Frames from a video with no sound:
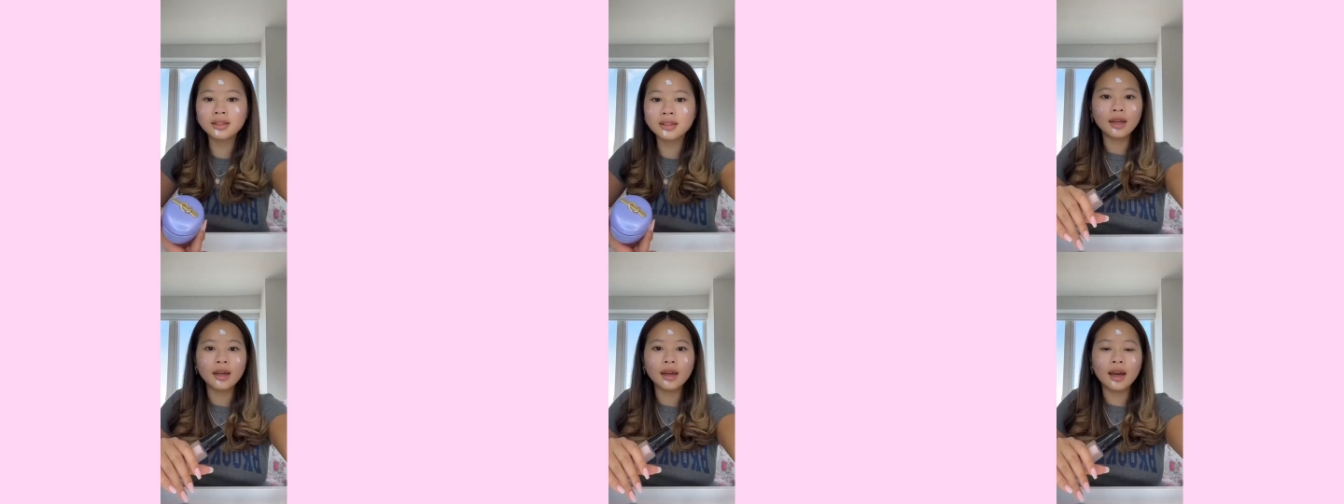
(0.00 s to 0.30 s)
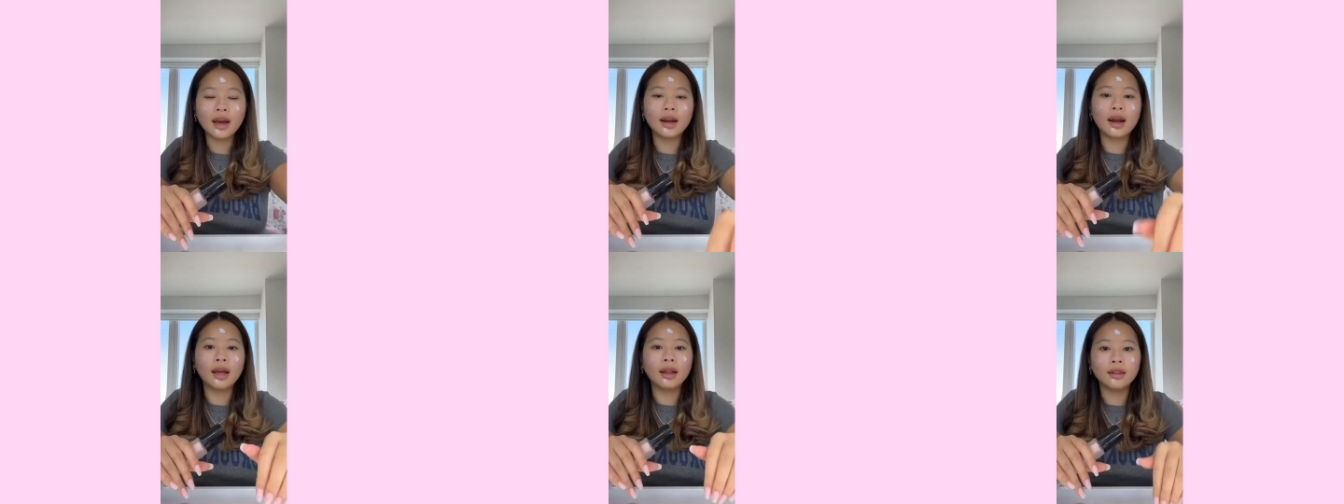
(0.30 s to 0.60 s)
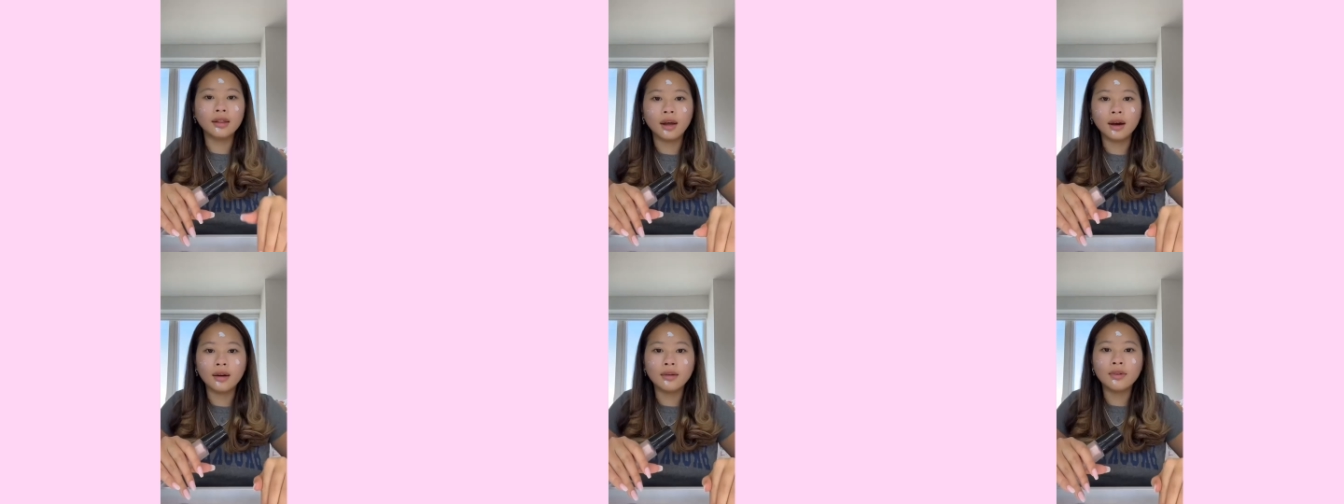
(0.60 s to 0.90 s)
And I
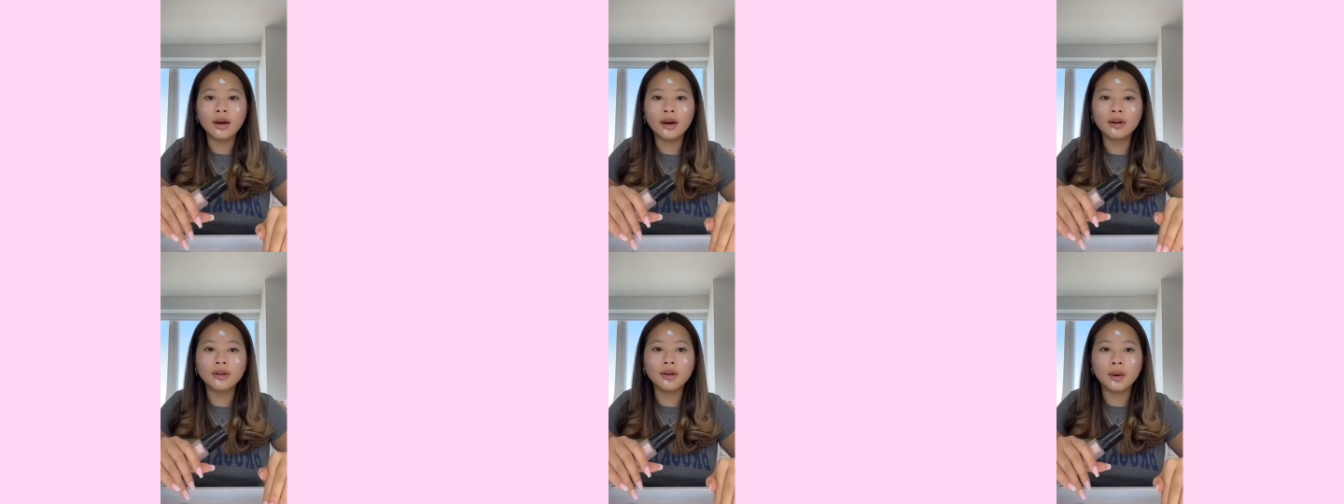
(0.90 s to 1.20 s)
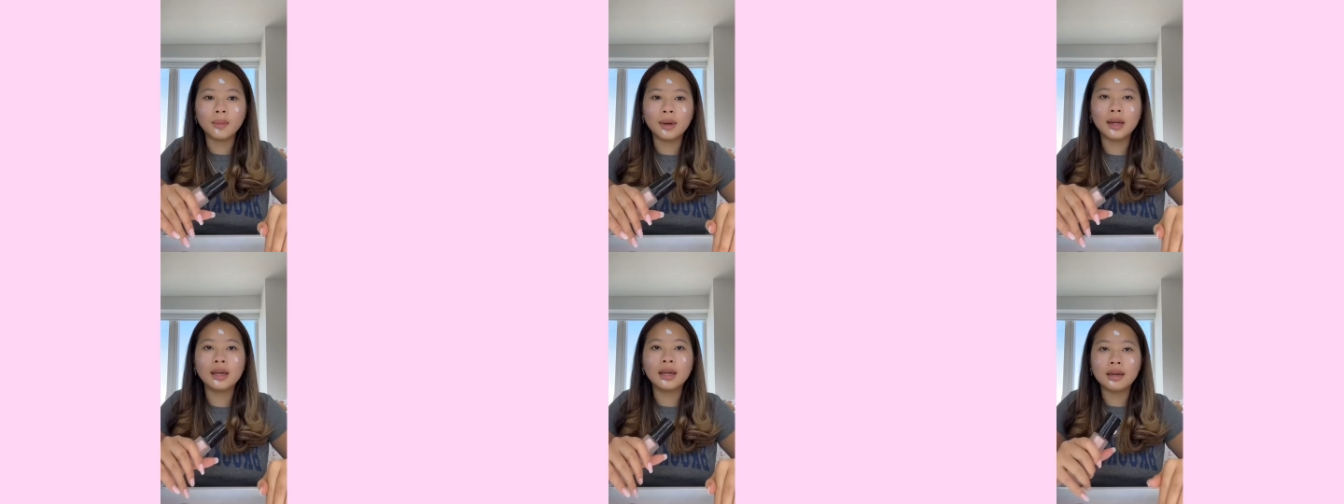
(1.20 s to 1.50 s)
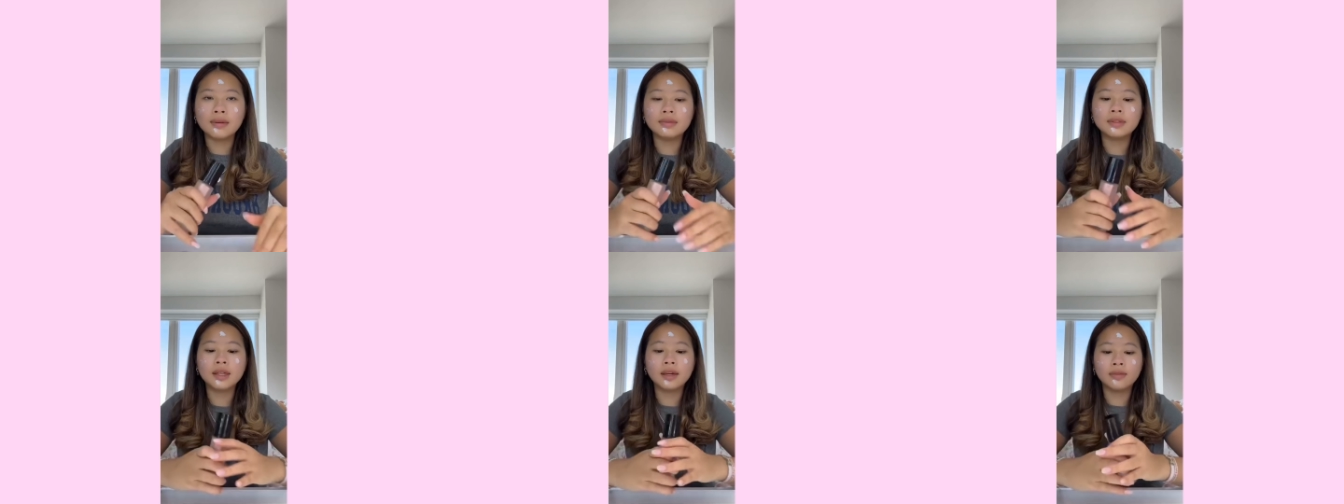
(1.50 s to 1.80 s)
love how nobody
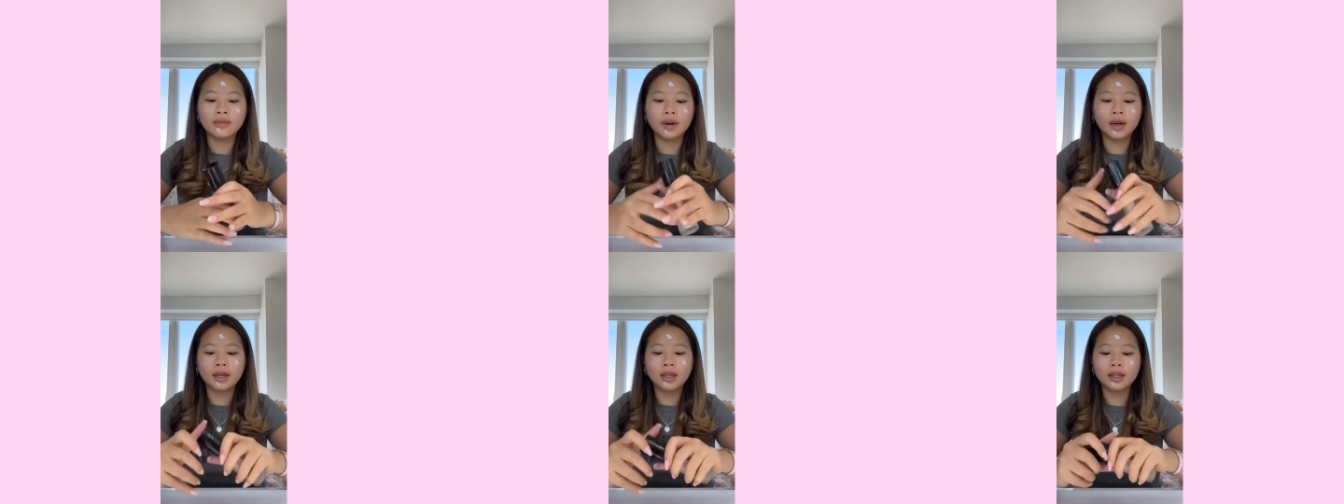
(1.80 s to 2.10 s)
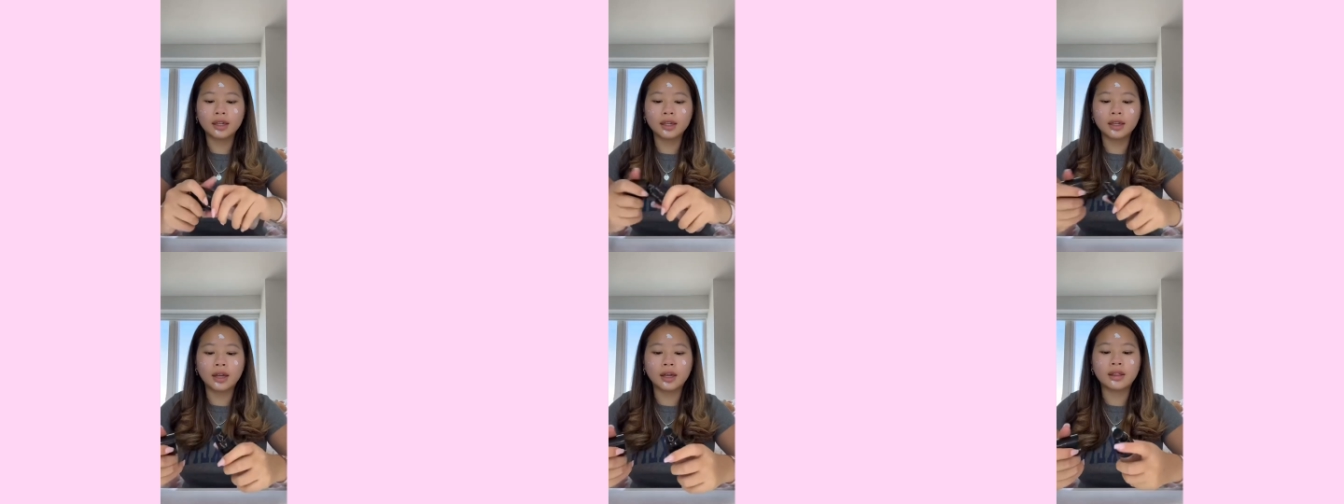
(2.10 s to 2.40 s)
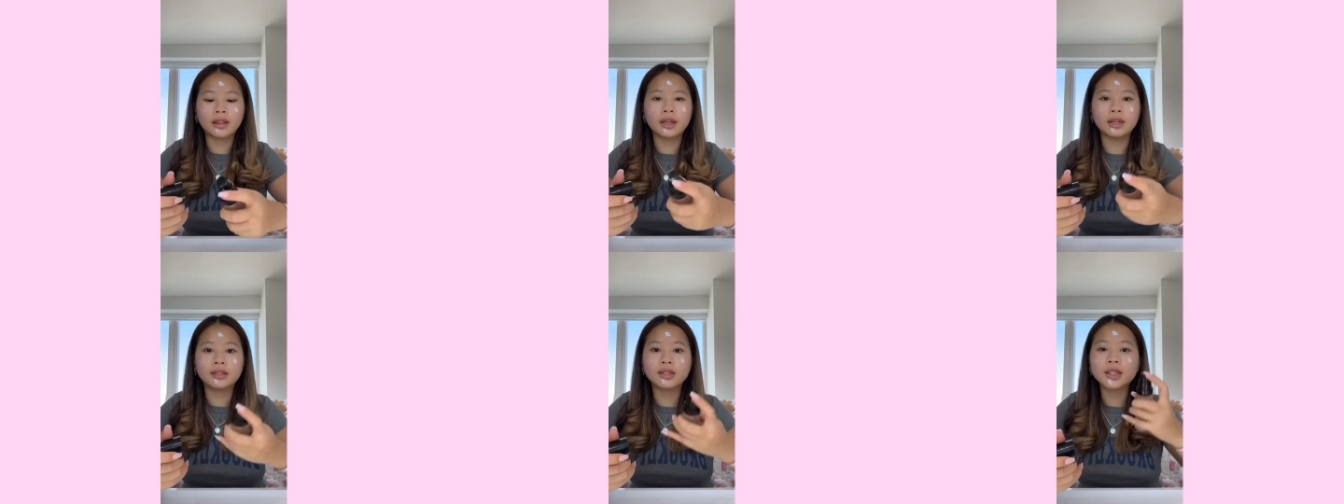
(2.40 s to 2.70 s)
gives a fuck here. Like, they
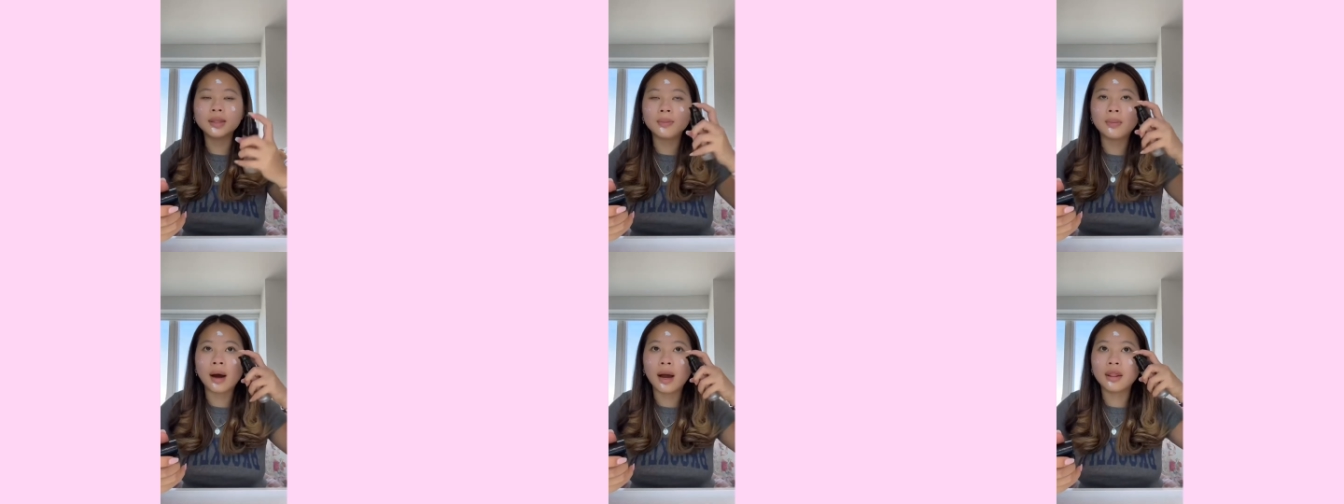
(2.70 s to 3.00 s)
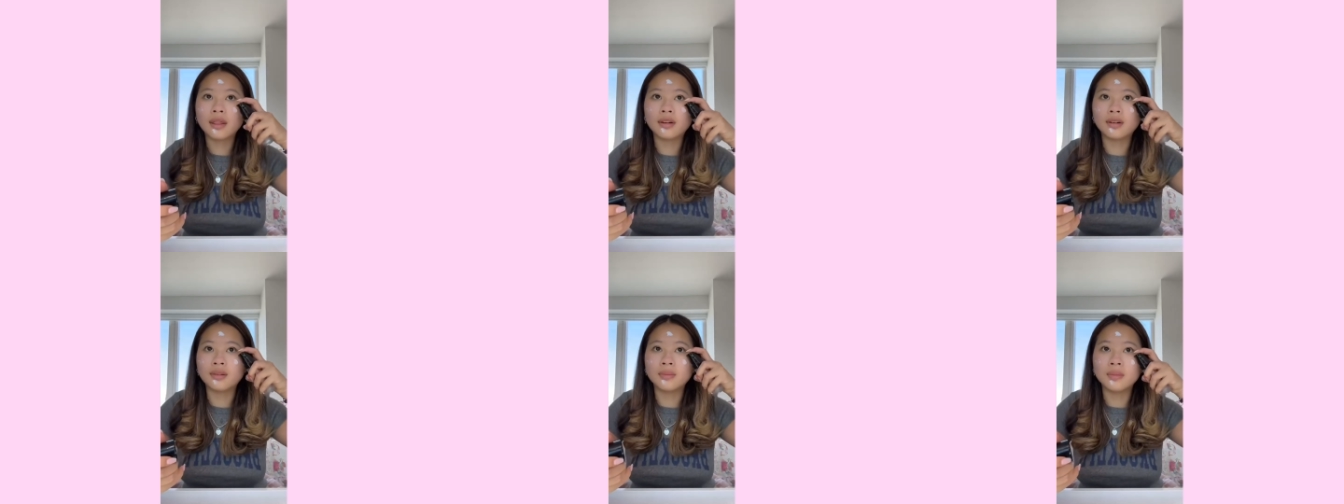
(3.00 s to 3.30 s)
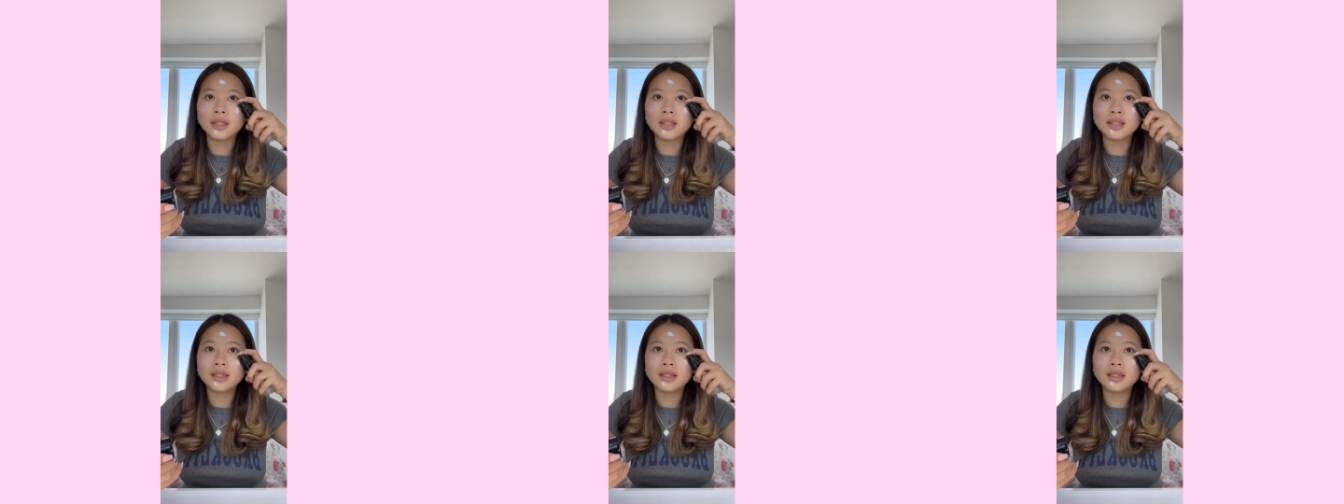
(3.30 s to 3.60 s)
just mind their own
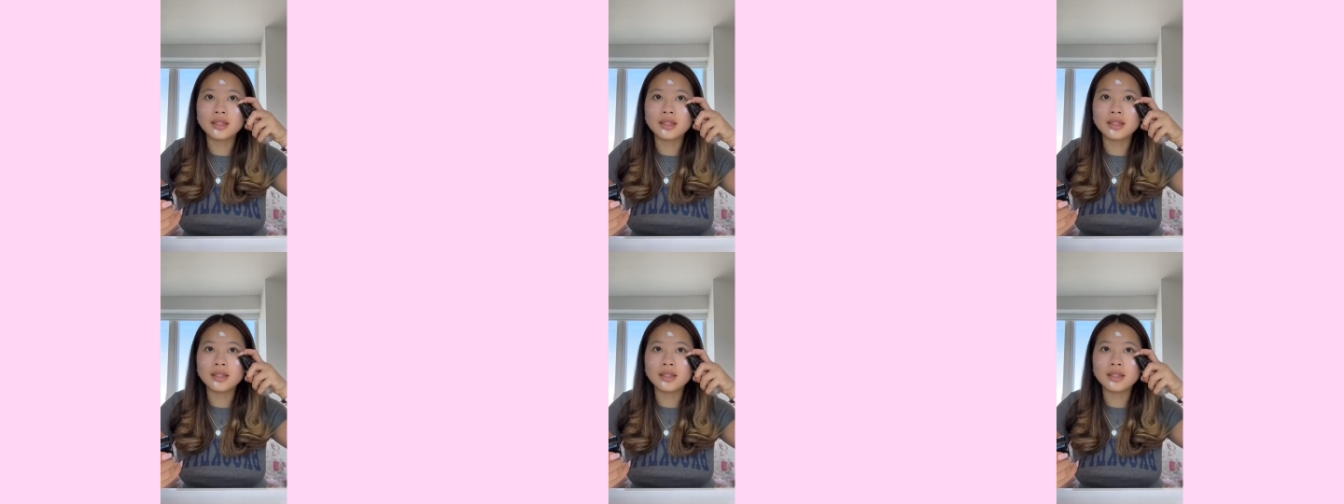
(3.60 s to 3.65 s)
business.